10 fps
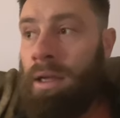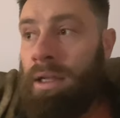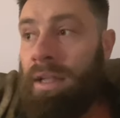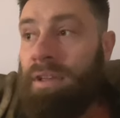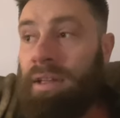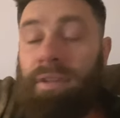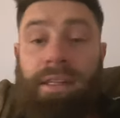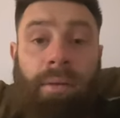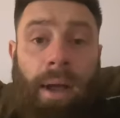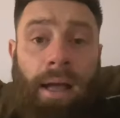If you're living
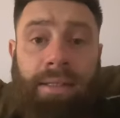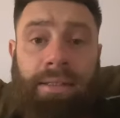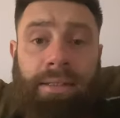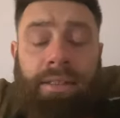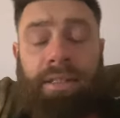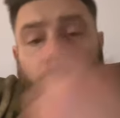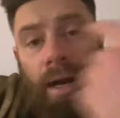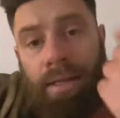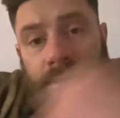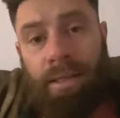in a mess, your
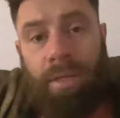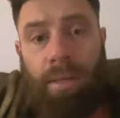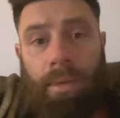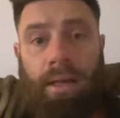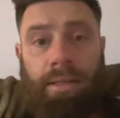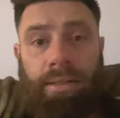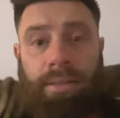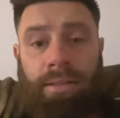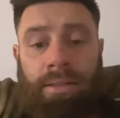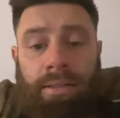mind's going to be a mess.
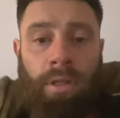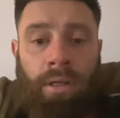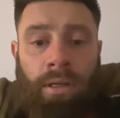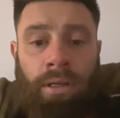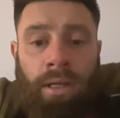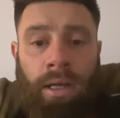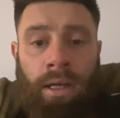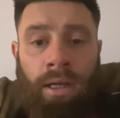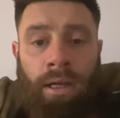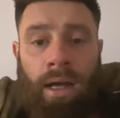
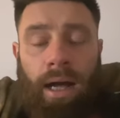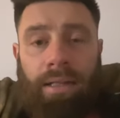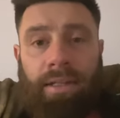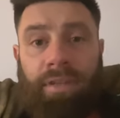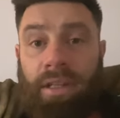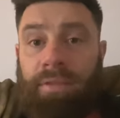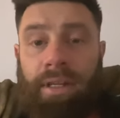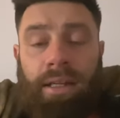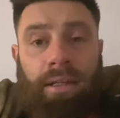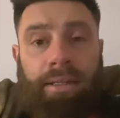And if you're living
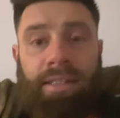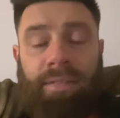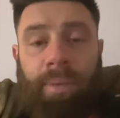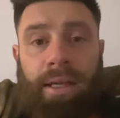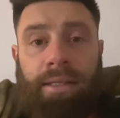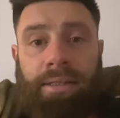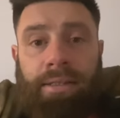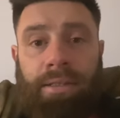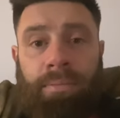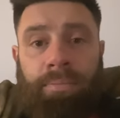in a clean
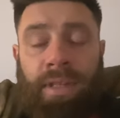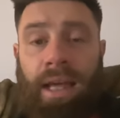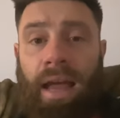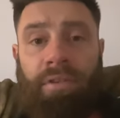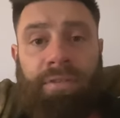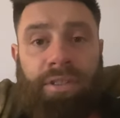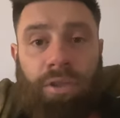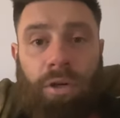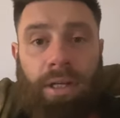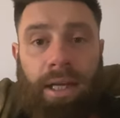space, everything's
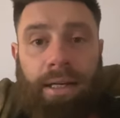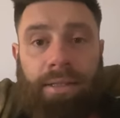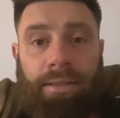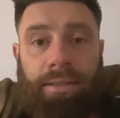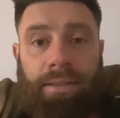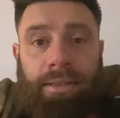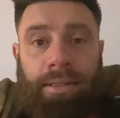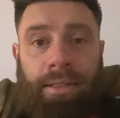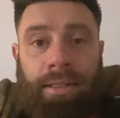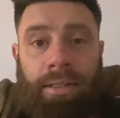organized.
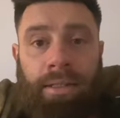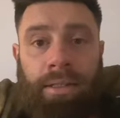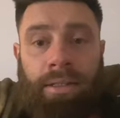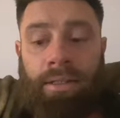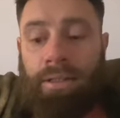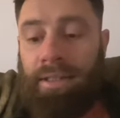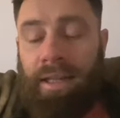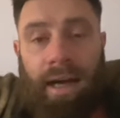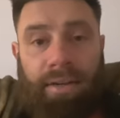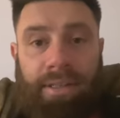Your
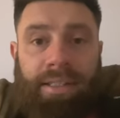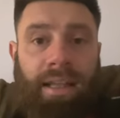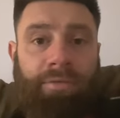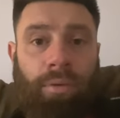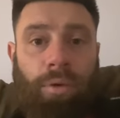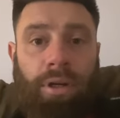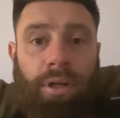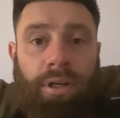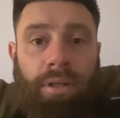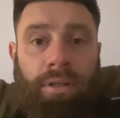diary's set for
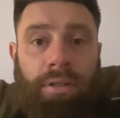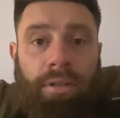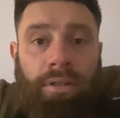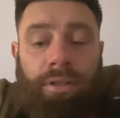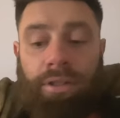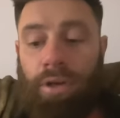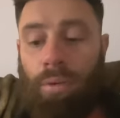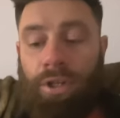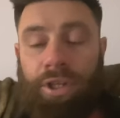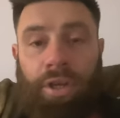work. You know
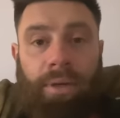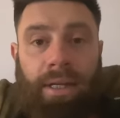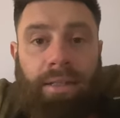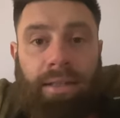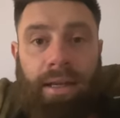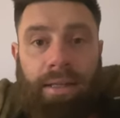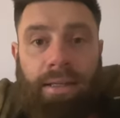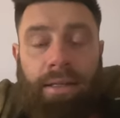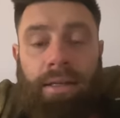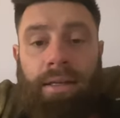what you're doing that day.
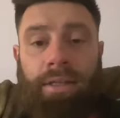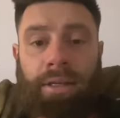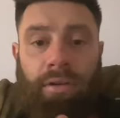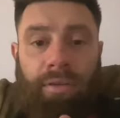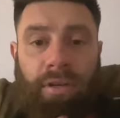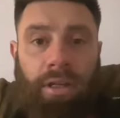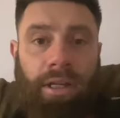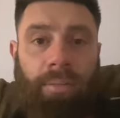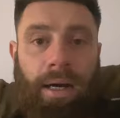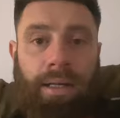You're going to have a
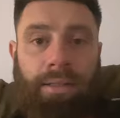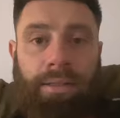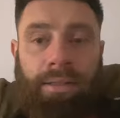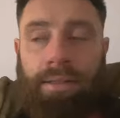clear mind.